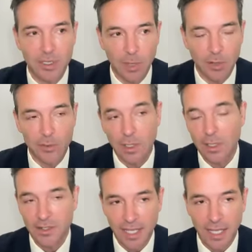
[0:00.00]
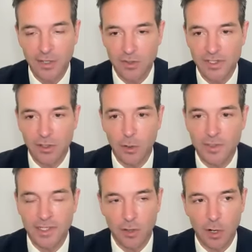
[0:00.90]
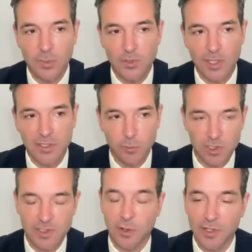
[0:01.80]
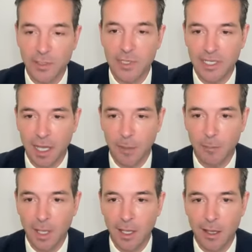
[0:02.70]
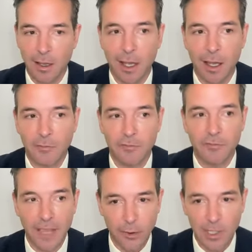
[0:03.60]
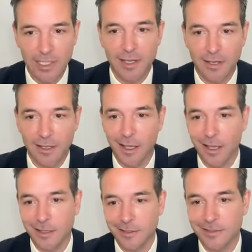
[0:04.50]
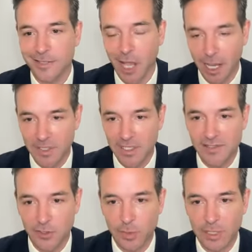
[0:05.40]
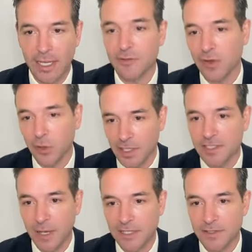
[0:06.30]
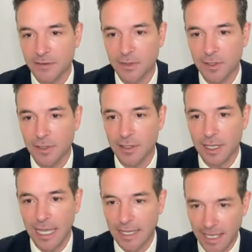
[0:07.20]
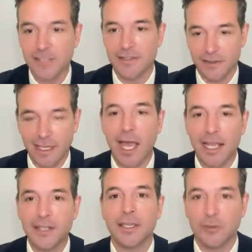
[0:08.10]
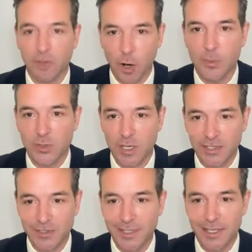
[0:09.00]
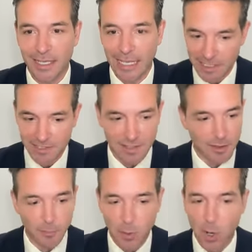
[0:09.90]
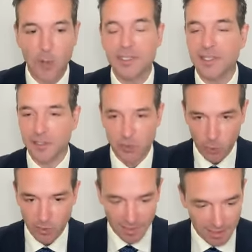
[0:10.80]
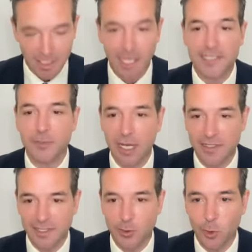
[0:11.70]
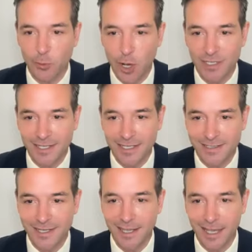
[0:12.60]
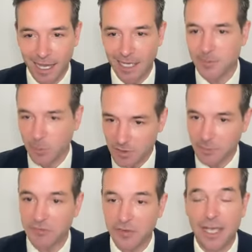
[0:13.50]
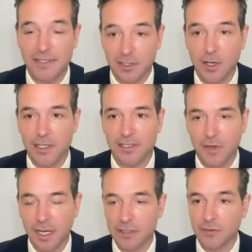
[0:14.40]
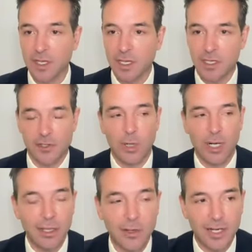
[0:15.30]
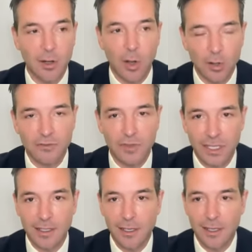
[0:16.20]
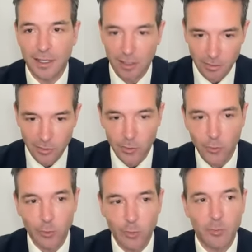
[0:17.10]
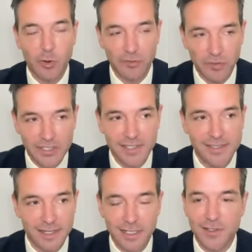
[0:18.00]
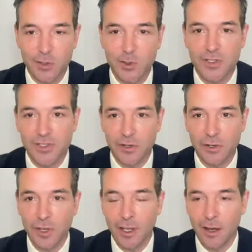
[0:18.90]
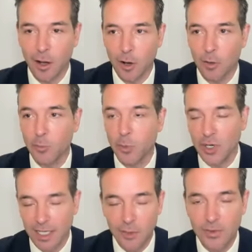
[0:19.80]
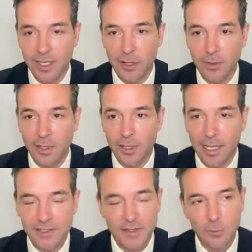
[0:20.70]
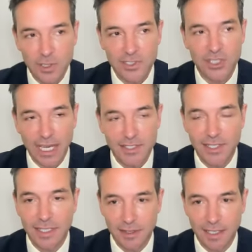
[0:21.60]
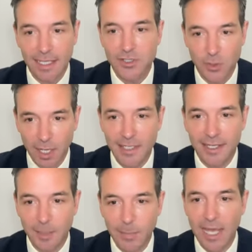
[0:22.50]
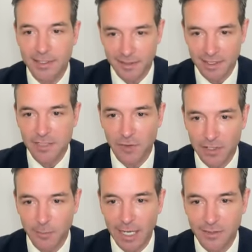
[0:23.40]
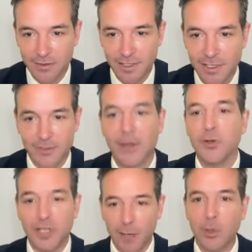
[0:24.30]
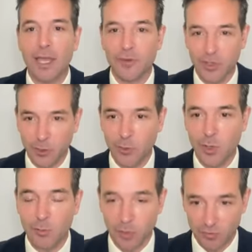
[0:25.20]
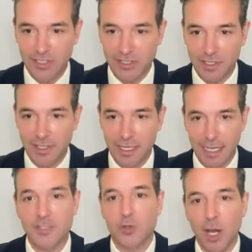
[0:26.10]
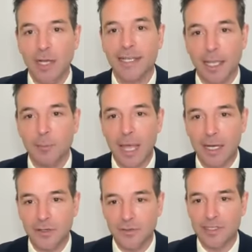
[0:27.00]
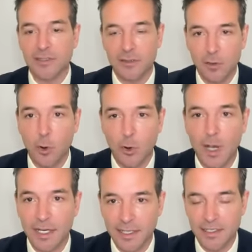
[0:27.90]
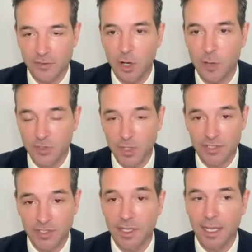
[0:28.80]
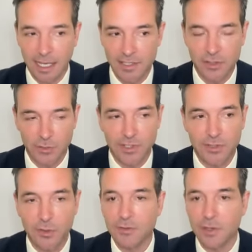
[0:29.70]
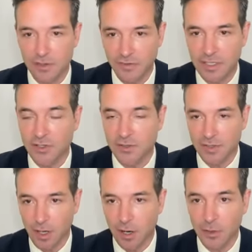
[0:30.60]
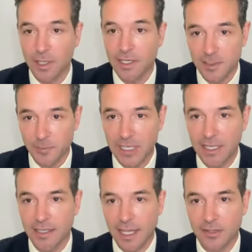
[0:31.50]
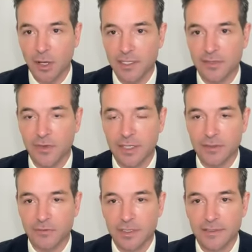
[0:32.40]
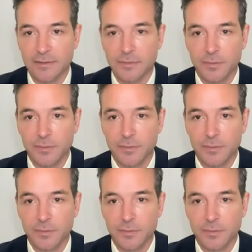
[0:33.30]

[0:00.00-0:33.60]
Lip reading: about 10 years ago is that arbitration was starting to become very time consuming and very expensive. And that is the idea of arbitration, is that the parties can customize this whole process. It's supposed to be fast and cost effective. So when I look at all of the new provisions that institutions are putting out there, it's not really changing anything. It's trying to get back to these fundamentals. So every time we have a new provision, it's trying to get back to these core ideas of arbitration. And certainly two of those features are speed and cost effectiveness.